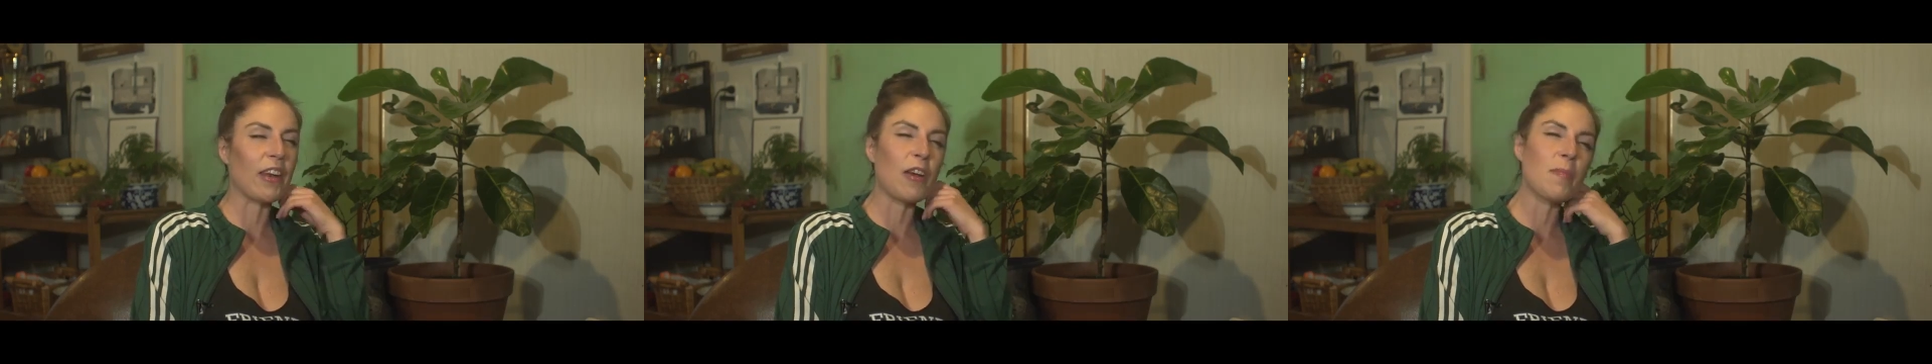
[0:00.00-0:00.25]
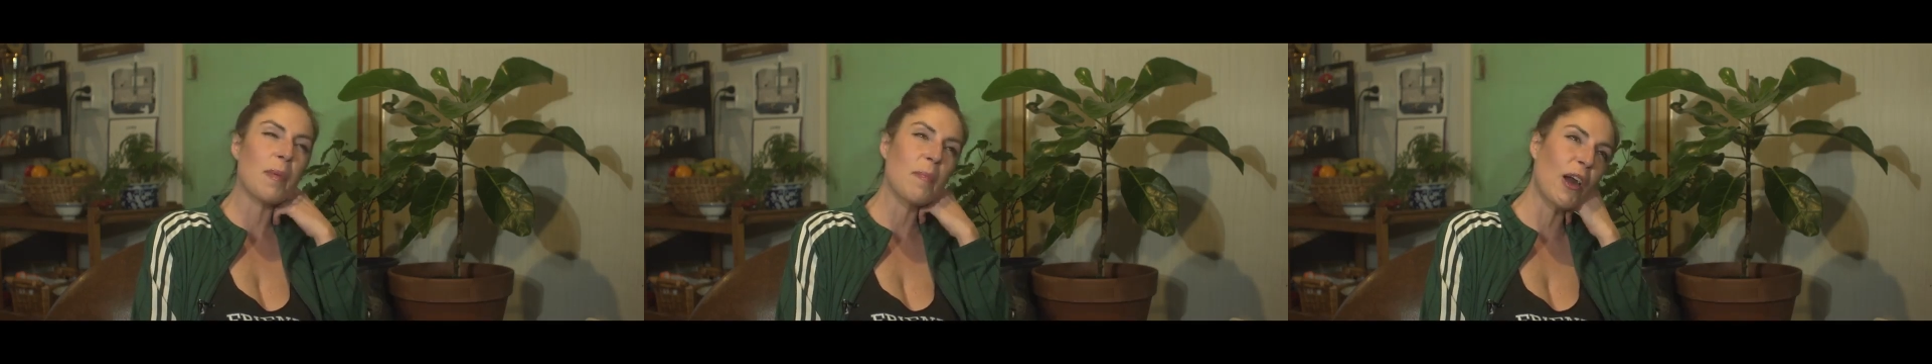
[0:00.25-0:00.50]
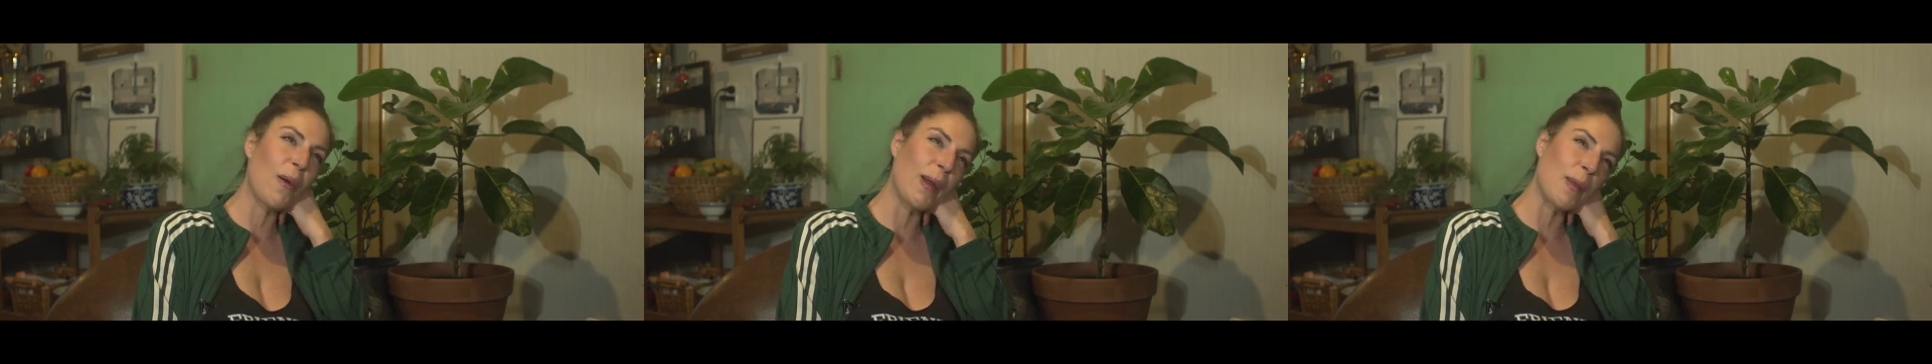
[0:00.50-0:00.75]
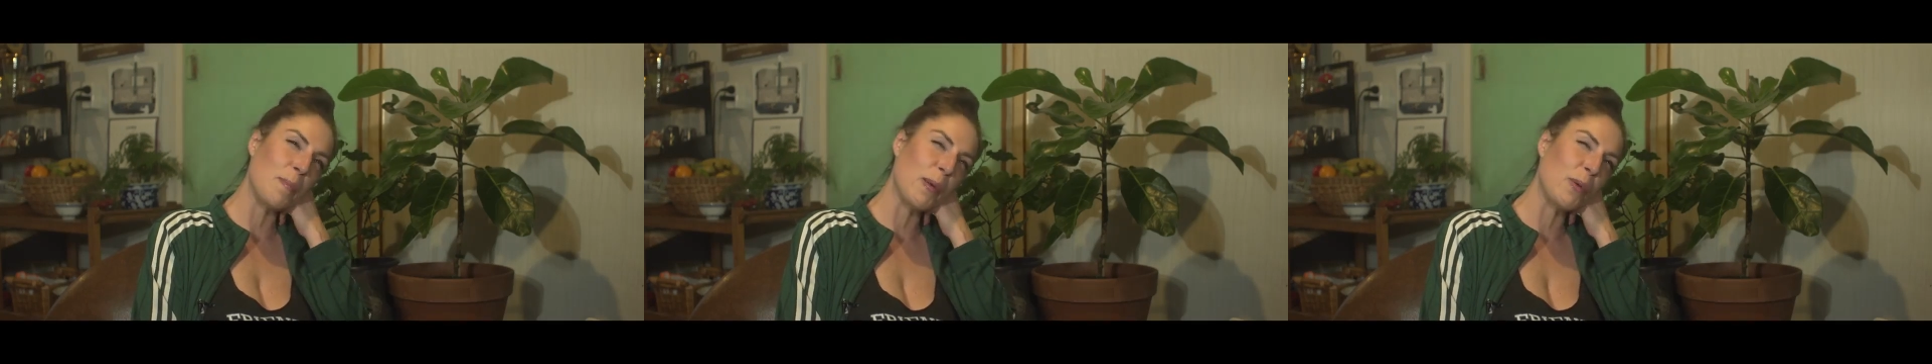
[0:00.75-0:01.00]
and I remember
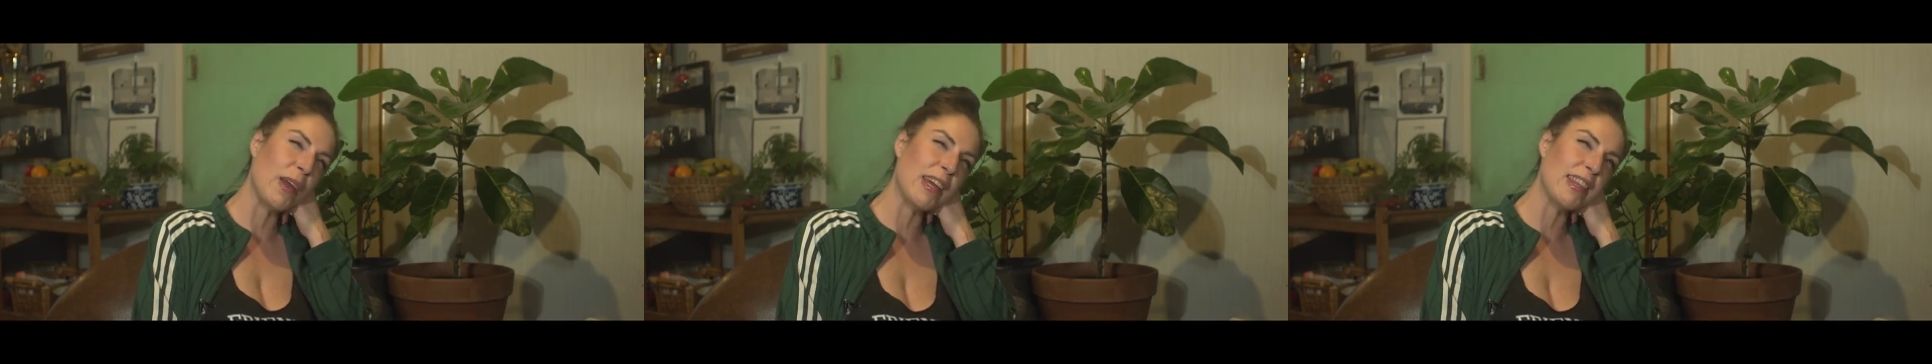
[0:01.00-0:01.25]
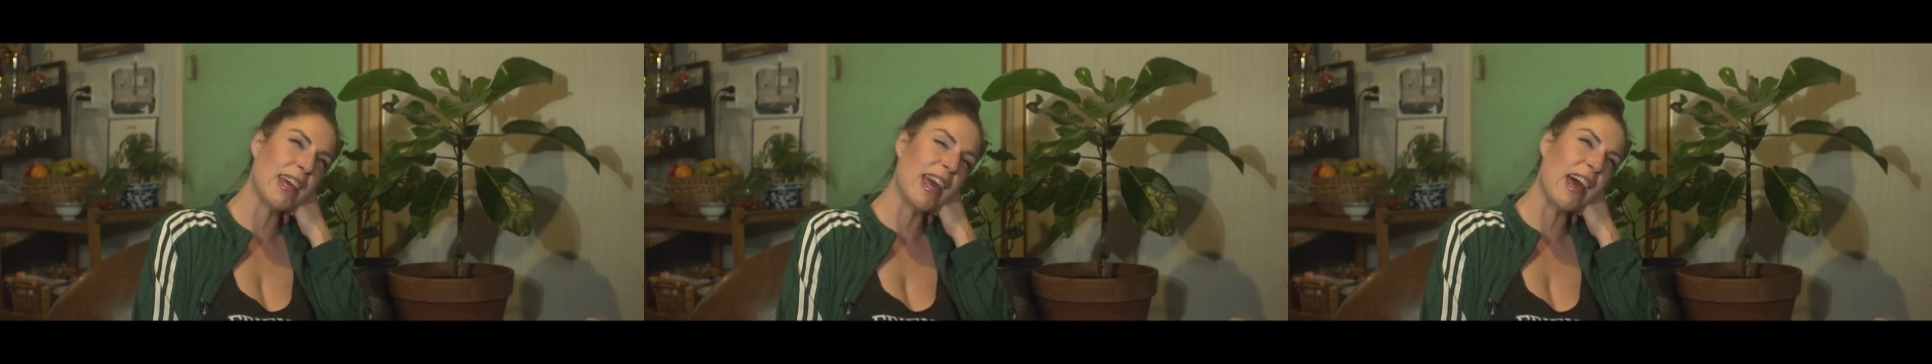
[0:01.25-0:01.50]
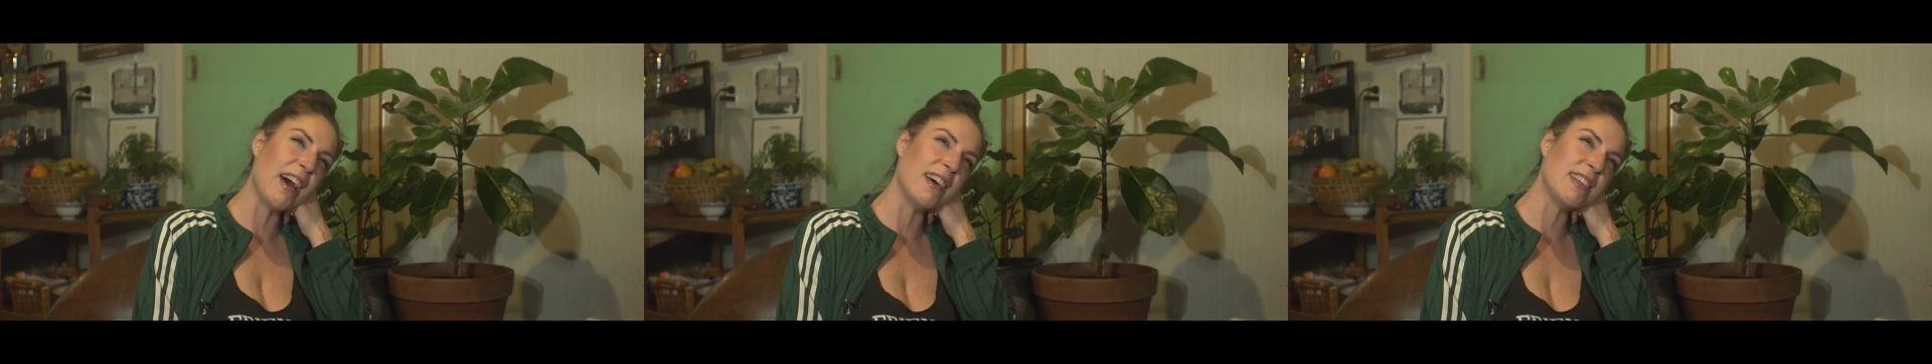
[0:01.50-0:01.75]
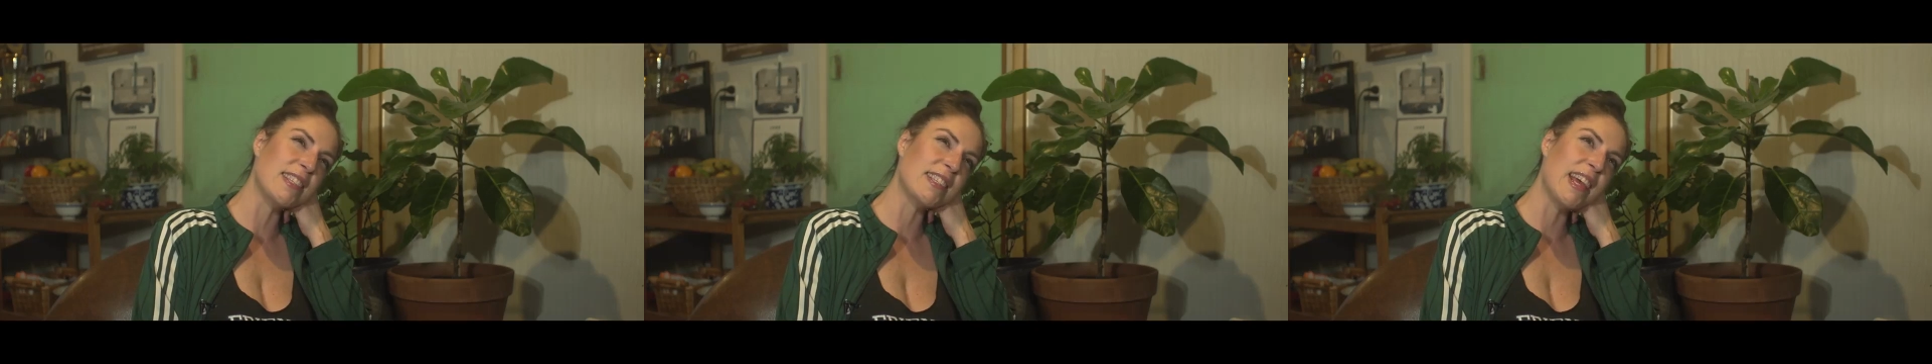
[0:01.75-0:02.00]
going and milking the
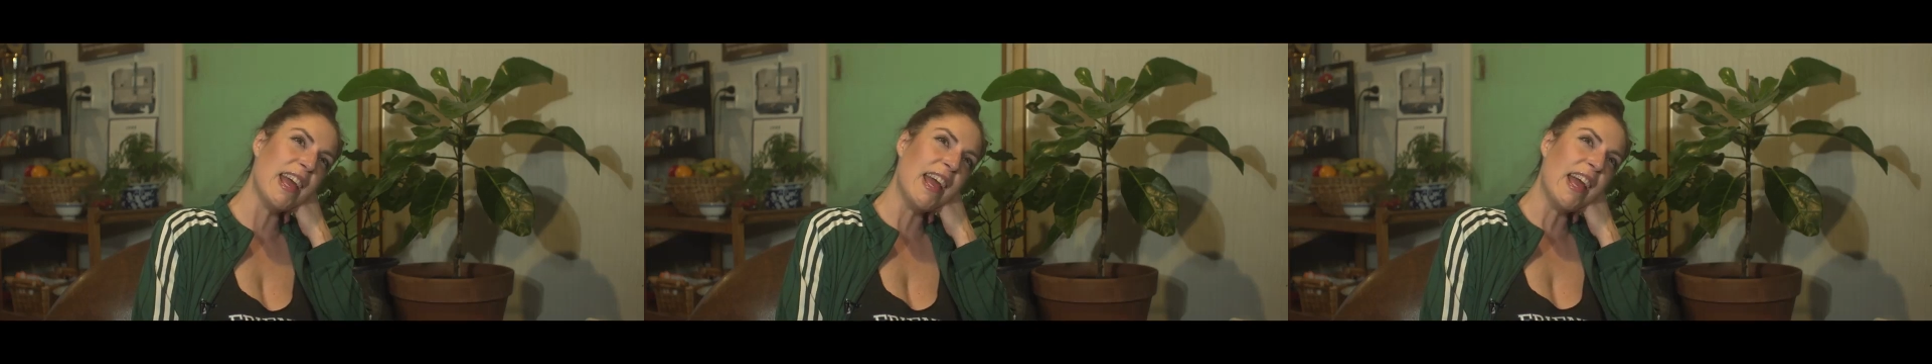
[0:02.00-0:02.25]
cows,